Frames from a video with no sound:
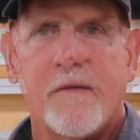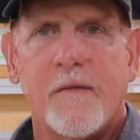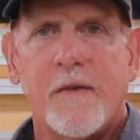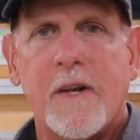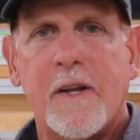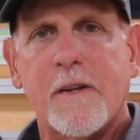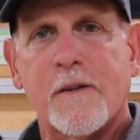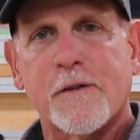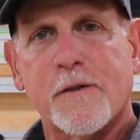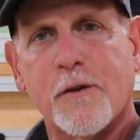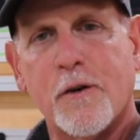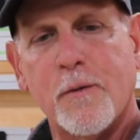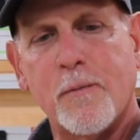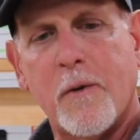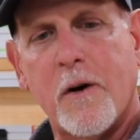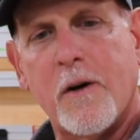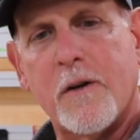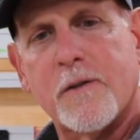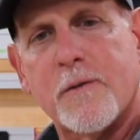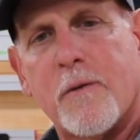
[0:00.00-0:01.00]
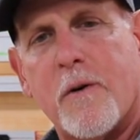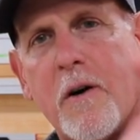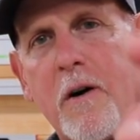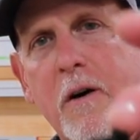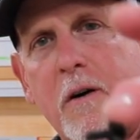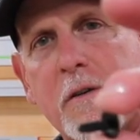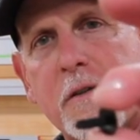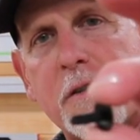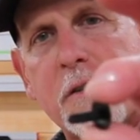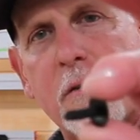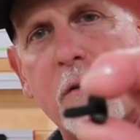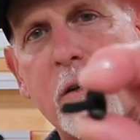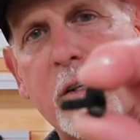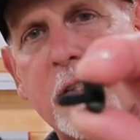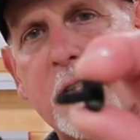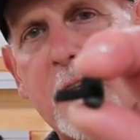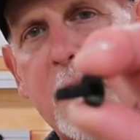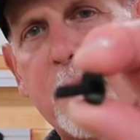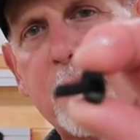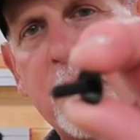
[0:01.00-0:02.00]
Now the screw boss will also
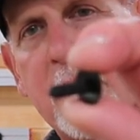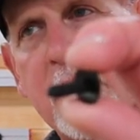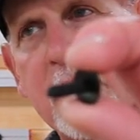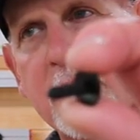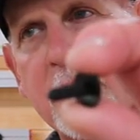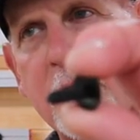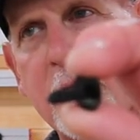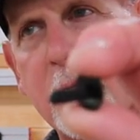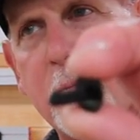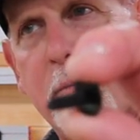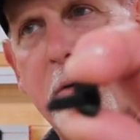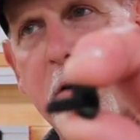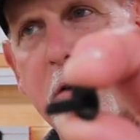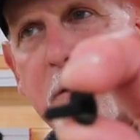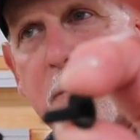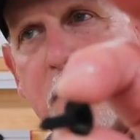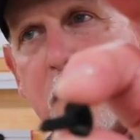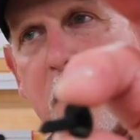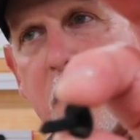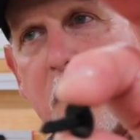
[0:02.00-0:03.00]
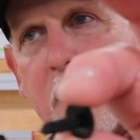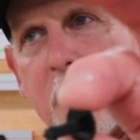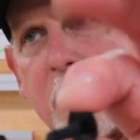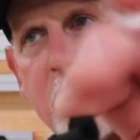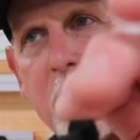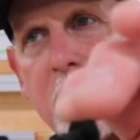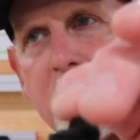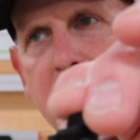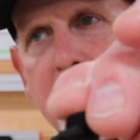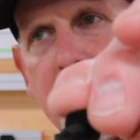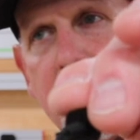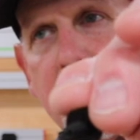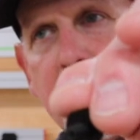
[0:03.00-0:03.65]
accept these little push pins